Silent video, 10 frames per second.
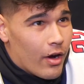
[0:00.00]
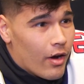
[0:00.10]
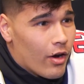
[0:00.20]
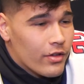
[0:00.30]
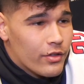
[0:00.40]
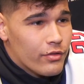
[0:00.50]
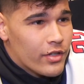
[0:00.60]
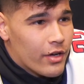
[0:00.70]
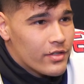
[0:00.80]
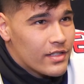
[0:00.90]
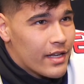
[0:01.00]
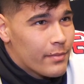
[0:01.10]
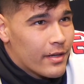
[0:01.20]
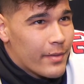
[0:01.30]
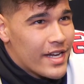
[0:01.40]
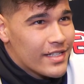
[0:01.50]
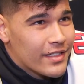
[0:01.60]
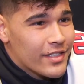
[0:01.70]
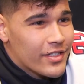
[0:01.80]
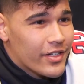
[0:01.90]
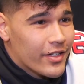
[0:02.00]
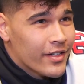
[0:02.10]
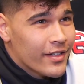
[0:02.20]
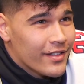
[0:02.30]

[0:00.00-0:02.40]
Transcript: all the new coaches. They've been amazing this year.